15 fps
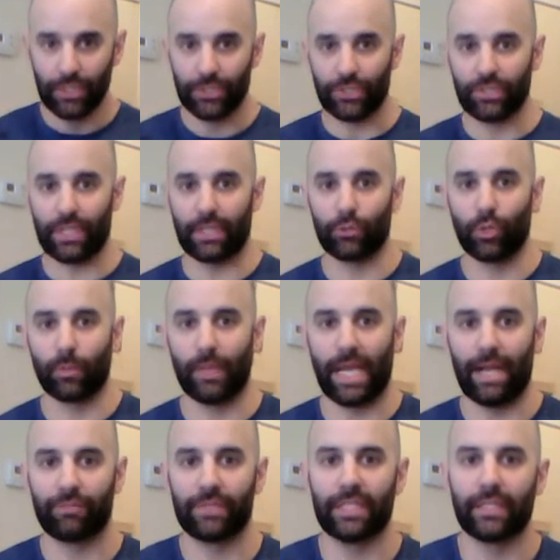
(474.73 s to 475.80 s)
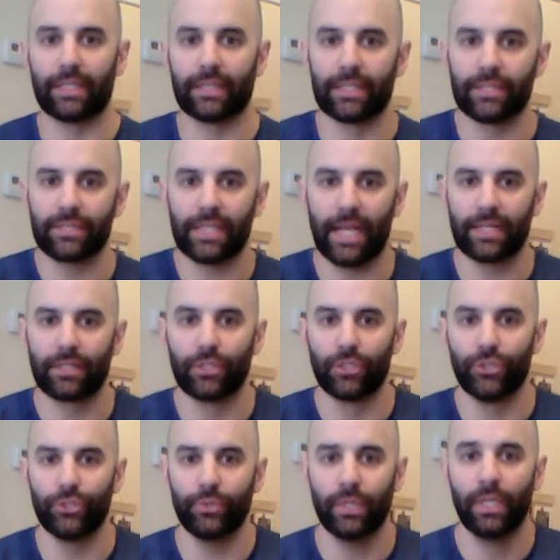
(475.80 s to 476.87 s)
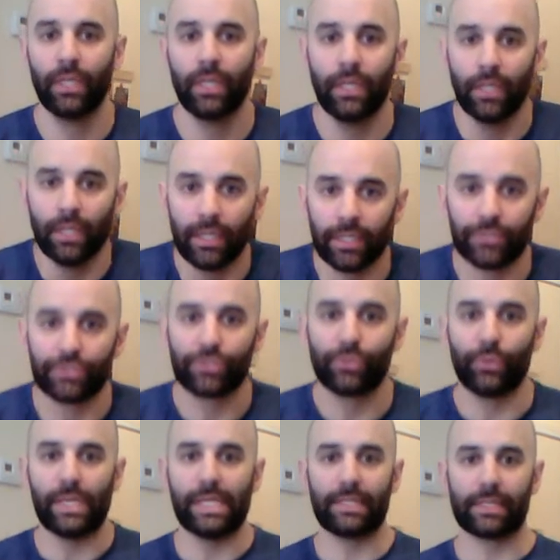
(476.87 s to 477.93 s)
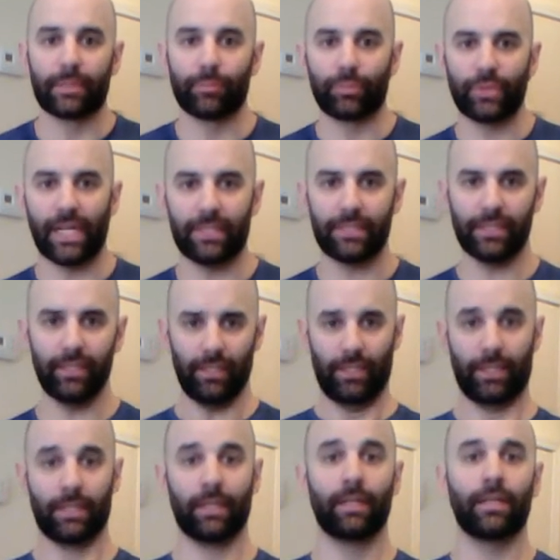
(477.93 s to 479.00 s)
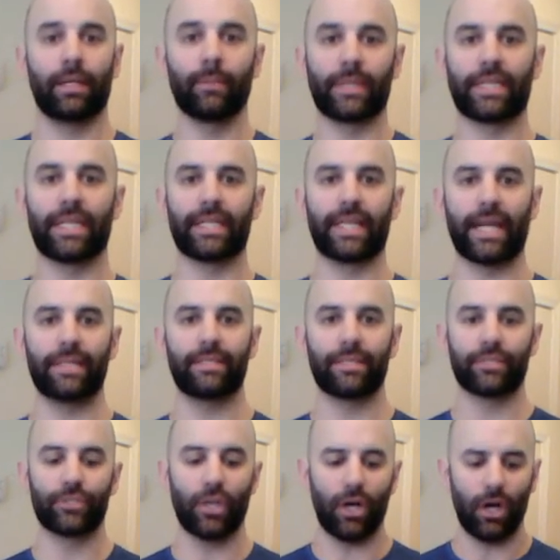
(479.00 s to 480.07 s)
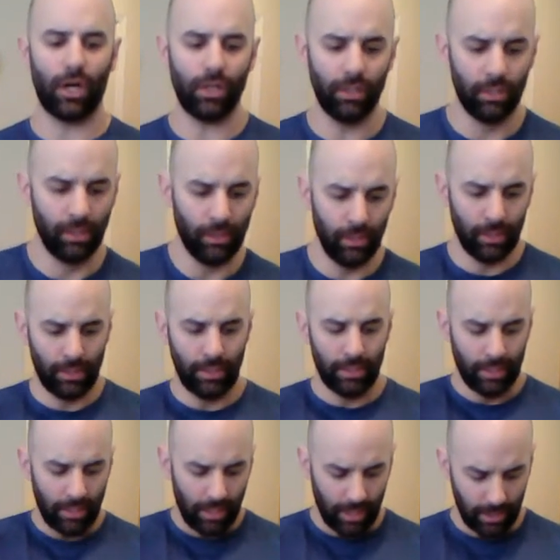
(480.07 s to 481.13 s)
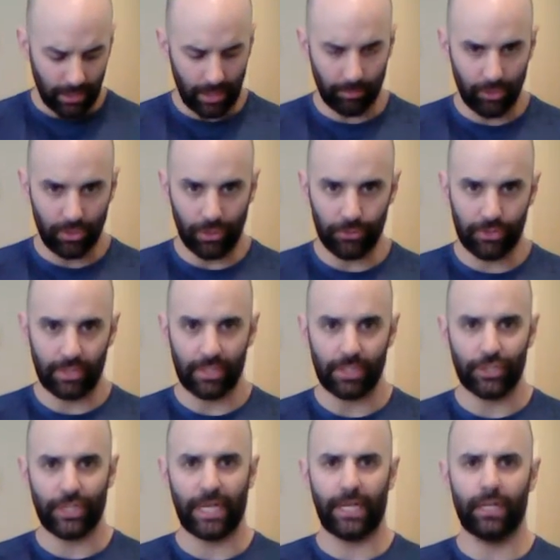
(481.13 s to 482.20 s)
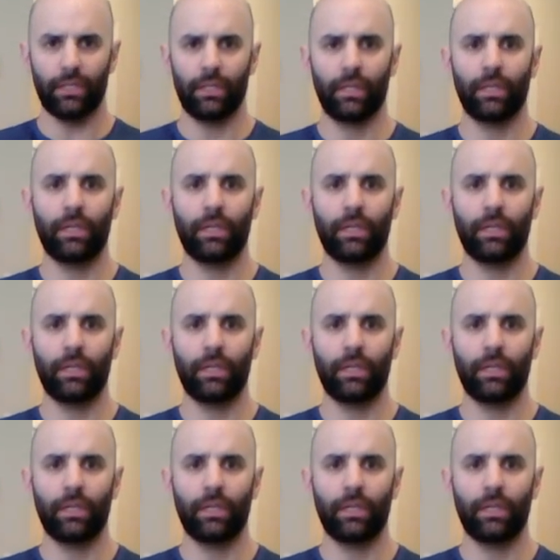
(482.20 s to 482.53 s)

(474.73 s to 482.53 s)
just like normal half kneeling, this side glute is squeezing and pressing. I'm going to get nice and tall, hug up close to the chair.